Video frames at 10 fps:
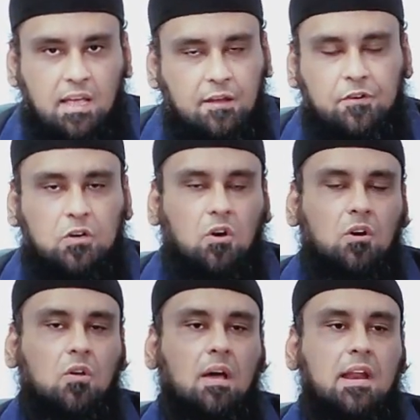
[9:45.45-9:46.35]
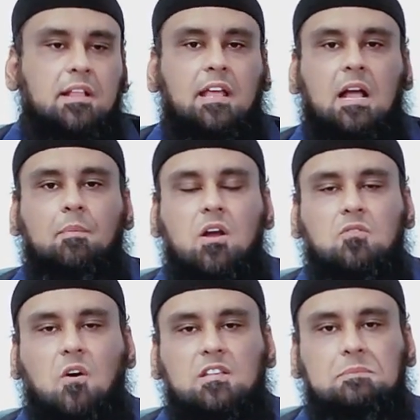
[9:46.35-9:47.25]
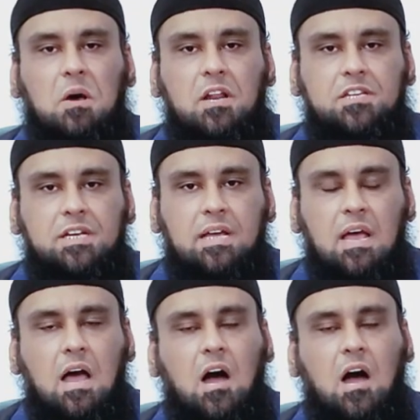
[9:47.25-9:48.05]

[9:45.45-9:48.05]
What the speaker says: If you don't know anything about cosmology,